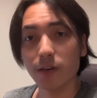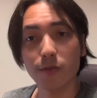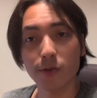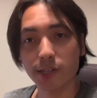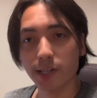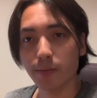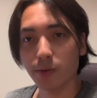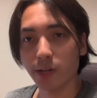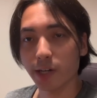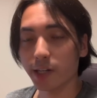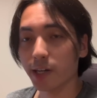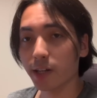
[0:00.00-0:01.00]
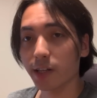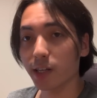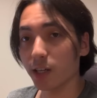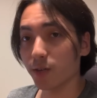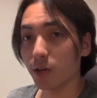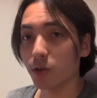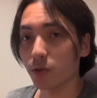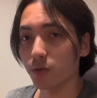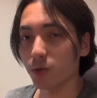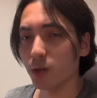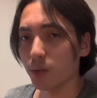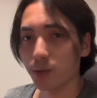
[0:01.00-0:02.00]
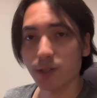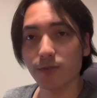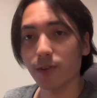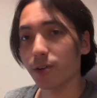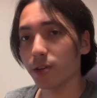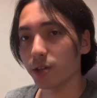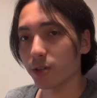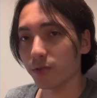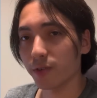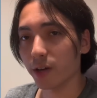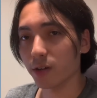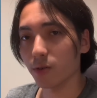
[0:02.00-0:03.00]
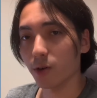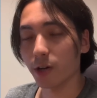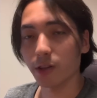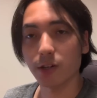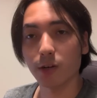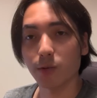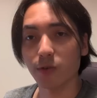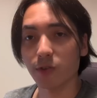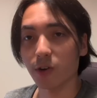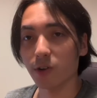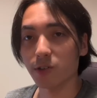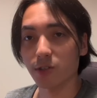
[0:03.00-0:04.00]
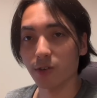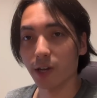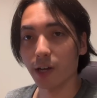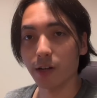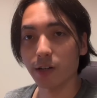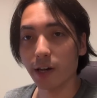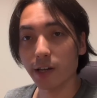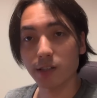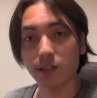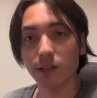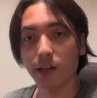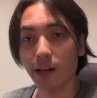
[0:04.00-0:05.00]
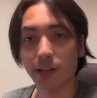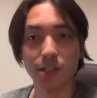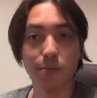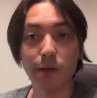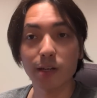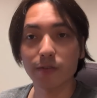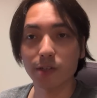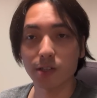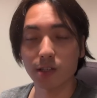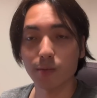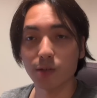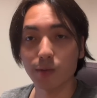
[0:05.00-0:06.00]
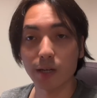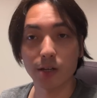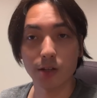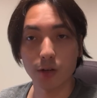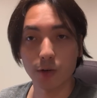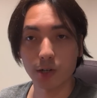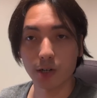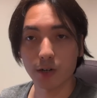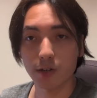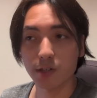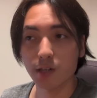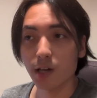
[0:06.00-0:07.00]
For example, a deck like Iwankofu puts very little value on the number of cards in their hand, as it actually benefits them to be on lower cards.